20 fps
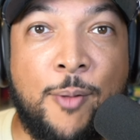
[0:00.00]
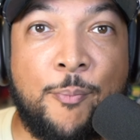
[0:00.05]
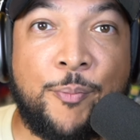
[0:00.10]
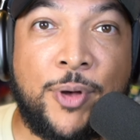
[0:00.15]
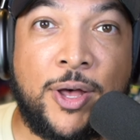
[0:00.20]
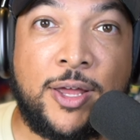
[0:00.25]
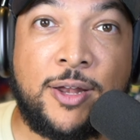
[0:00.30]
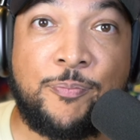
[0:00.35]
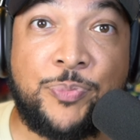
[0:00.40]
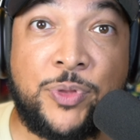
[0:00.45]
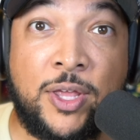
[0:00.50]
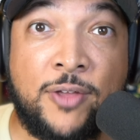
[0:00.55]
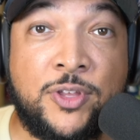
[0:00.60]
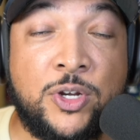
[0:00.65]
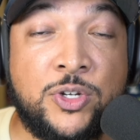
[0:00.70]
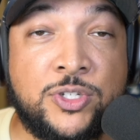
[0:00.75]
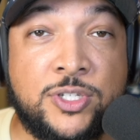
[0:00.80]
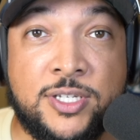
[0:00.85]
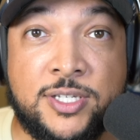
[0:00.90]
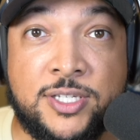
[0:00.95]
But if
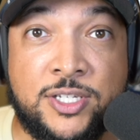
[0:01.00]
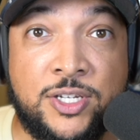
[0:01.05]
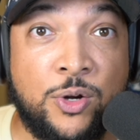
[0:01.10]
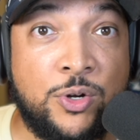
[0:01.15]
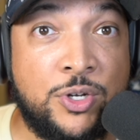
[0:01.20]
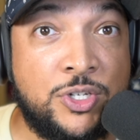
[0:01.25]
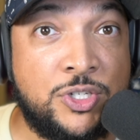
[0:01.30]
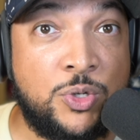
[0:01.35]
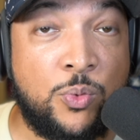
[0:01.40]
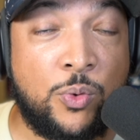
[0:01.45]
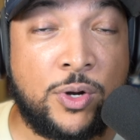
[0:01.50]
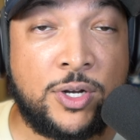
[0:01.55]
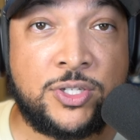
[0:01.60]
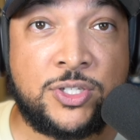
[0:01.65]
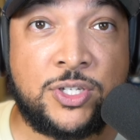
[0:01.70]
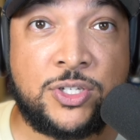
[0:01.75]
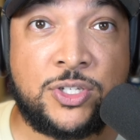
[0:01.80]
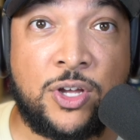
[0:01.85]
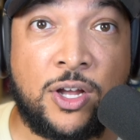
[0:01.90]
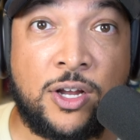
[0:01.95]
there's a series you want us
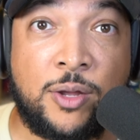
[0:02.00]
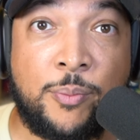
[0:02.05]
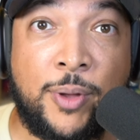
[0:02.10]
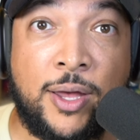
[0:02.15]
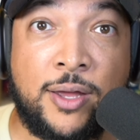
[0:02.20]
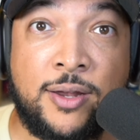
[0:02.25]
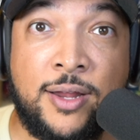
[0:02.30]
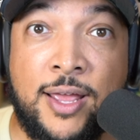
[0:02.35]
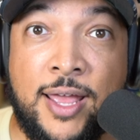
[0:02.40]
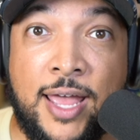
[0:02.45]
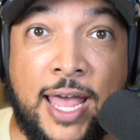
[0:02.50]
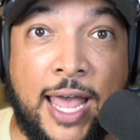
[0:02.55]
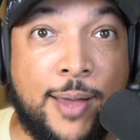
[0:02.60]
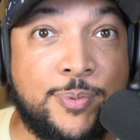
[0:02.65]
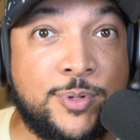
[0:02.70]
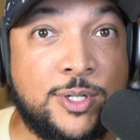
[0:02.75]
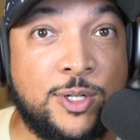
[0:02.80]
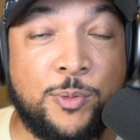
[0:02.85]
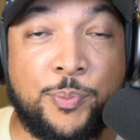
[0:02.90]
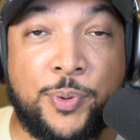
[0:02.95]
to talk about,
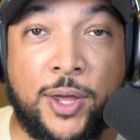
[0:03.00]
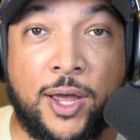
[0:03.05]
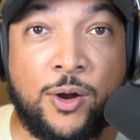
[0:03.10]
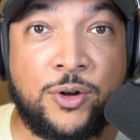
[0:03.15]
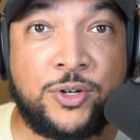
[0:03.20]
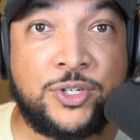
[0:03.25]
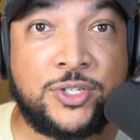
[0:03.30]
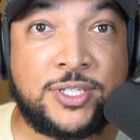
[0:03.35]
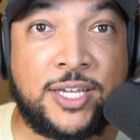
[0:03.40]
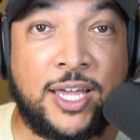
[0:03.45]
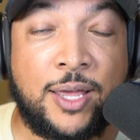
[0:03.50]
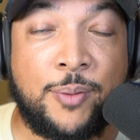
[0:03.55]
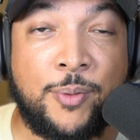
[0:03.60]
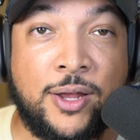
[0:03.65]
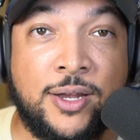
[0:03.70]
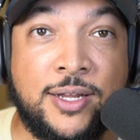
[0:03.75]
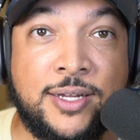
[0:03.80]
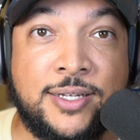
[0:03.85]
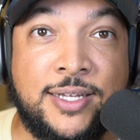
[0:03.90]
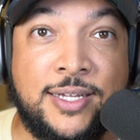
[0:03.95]
Absolute Power just came
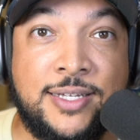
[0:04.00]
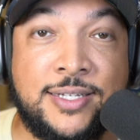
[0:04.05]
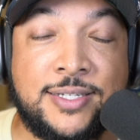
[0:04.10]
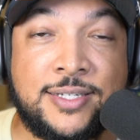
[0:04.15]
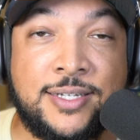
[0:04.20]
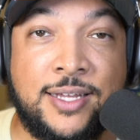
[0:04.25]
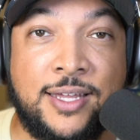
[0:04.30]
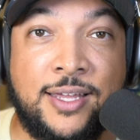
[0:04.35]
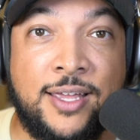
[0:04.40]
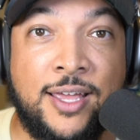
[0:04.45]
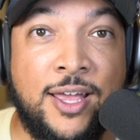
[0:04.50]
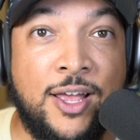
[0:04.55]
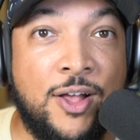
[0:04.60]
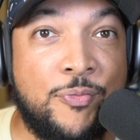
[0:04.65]
out at DC.